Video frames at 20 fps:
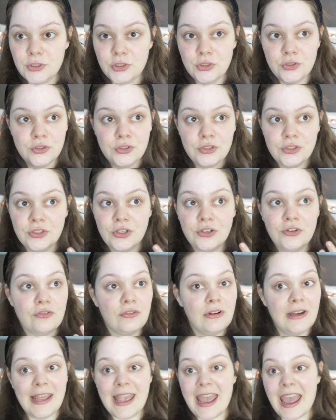do not
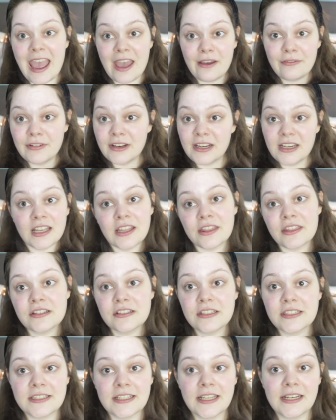really have any
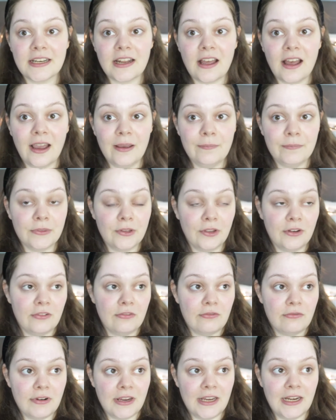others, and I'm not
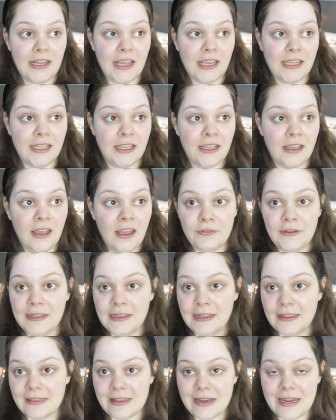really
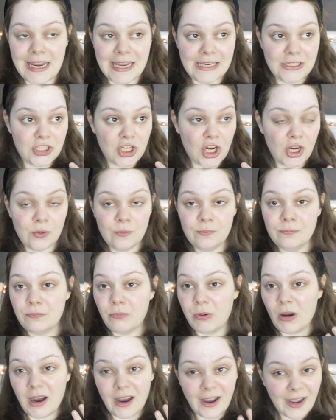feeling the need to
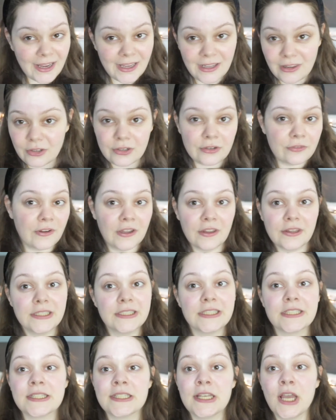buy a lot of
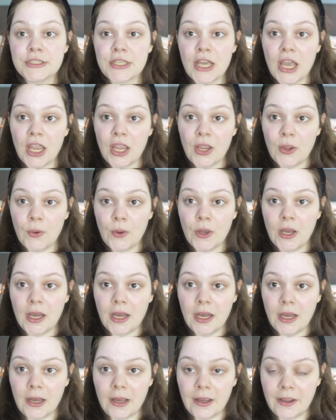others. So
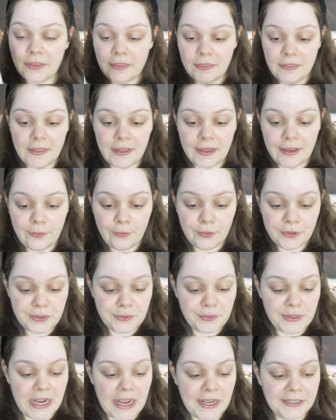the
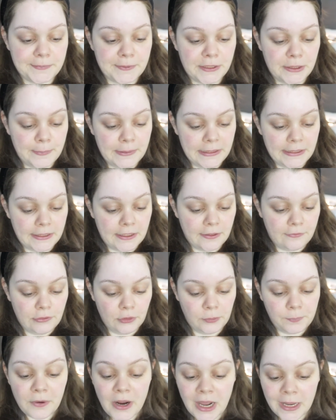Ordinary High Spreadability
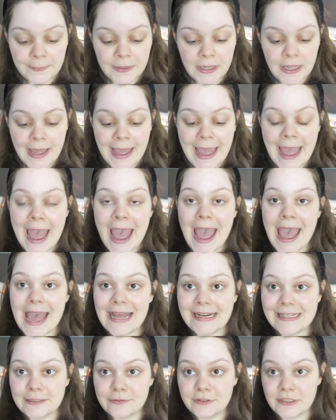Fluid Primer
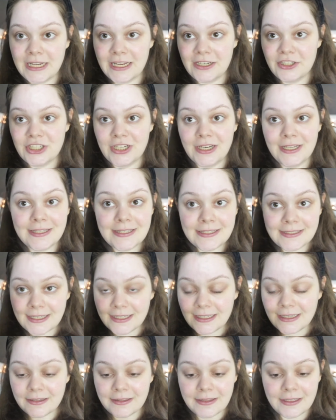and its foundation is
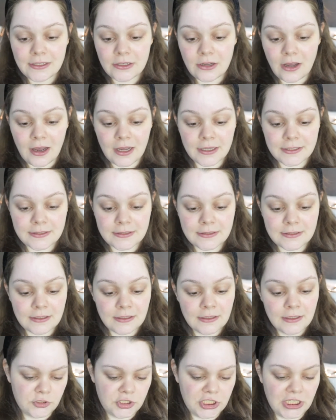still the NARS
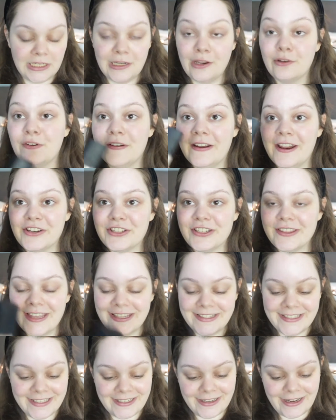Sheer Glow Foundation,
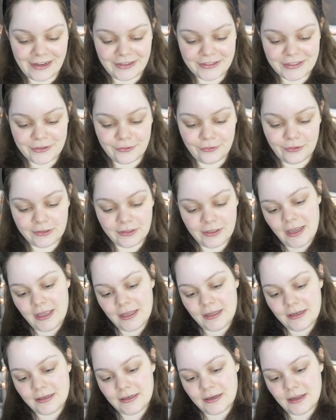that's how it's called,
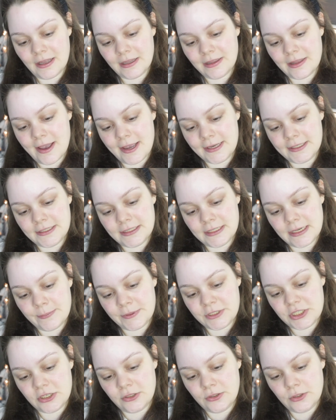in light
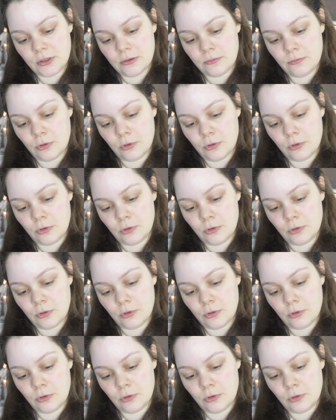number 2